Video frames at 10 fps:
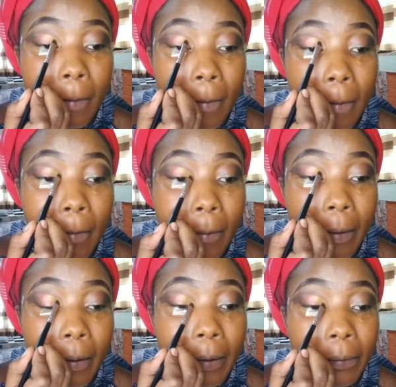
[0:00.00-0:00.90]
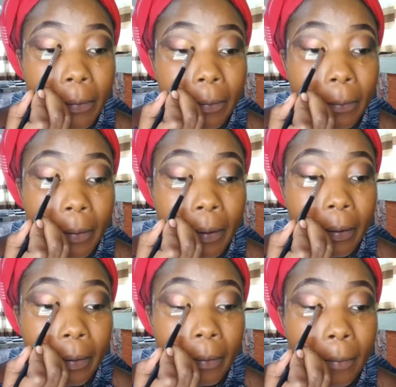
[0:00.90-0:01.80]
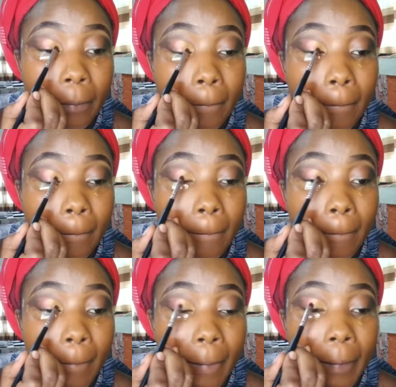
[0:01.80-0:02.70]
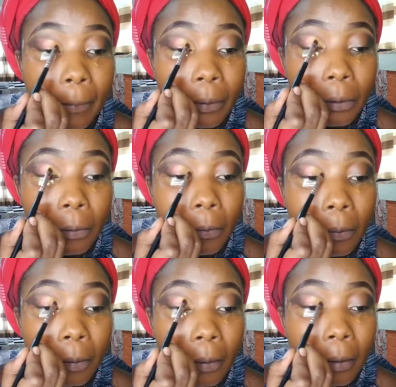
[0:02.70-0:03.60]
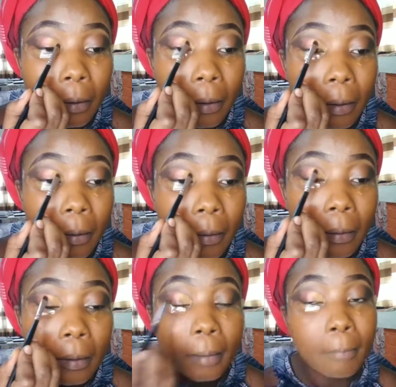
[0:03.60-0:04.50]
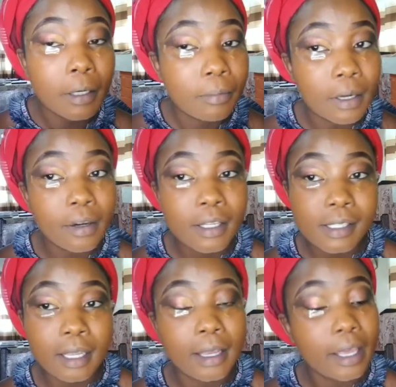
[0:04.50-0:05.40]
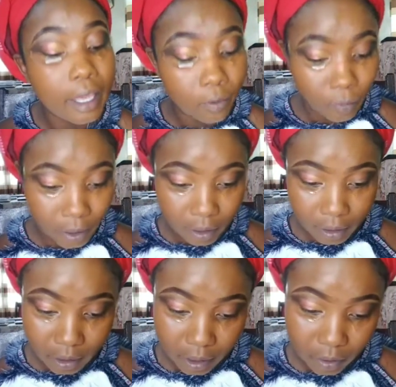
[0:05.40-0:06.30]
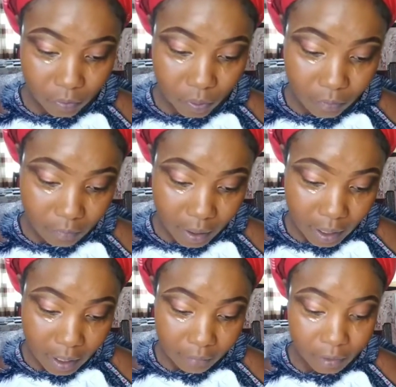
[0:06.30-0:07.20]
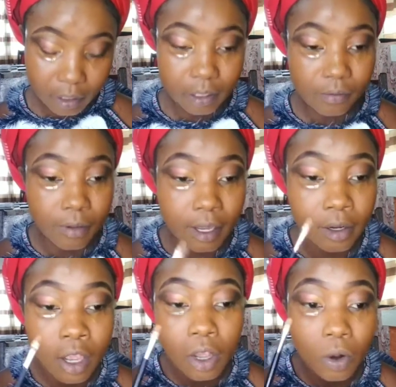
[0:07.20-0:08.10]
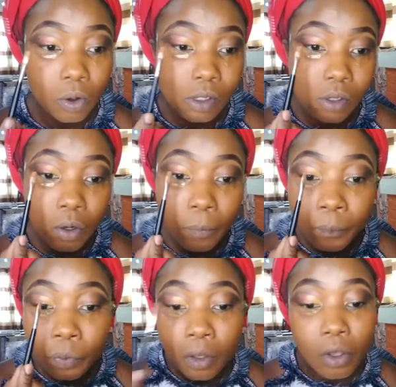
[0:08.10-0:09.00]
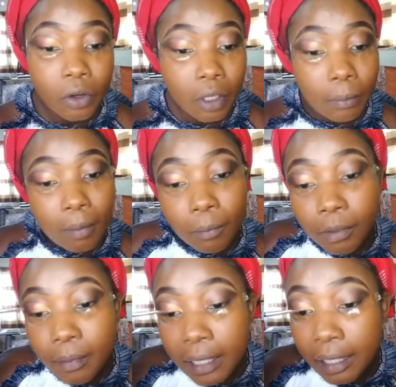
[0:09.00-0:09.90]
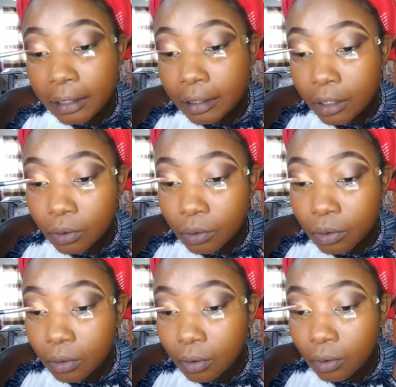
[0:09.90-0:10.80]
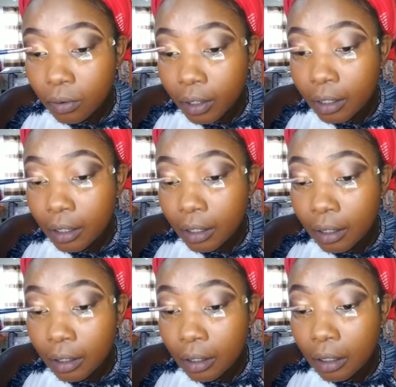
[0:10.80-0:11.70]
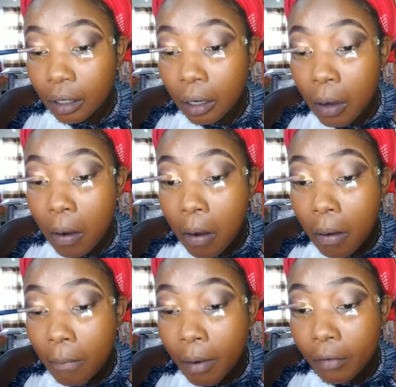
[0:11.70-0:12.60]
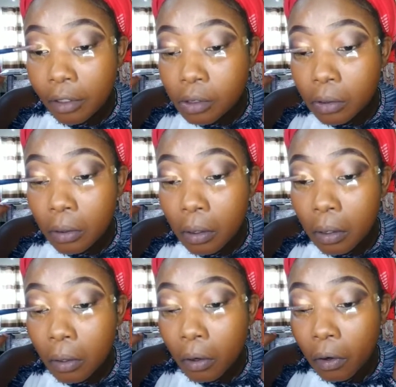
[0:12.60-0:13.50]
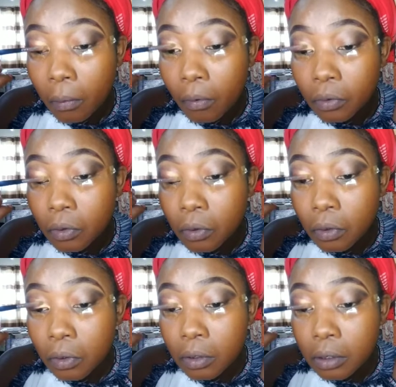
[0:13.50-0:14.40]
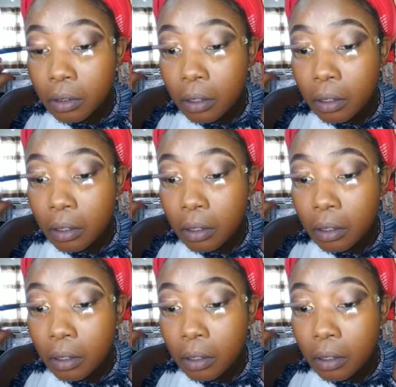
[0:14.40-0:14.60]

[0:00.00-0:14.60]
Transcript: And I'm in a relationship right now. And I'm in school. But my grades are A1. They're doing fine. Everything is fine. Because, you know the problem with being in an international school, or rather a private school or group of schools,